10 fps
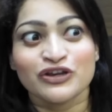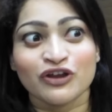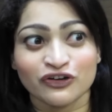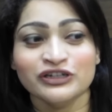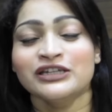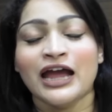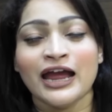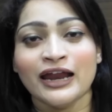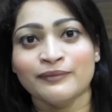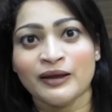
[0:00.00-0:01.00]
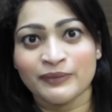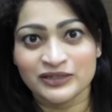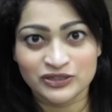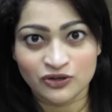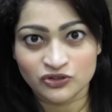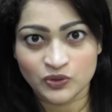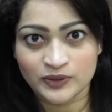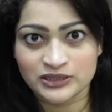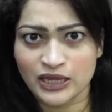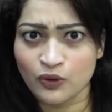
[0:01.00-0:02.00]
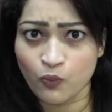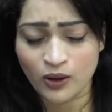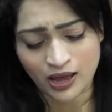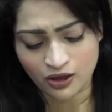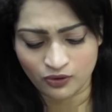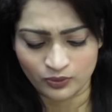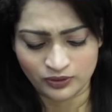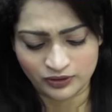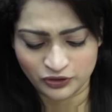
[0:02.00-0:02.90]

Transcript: Not only that, my bestie also was like, wow,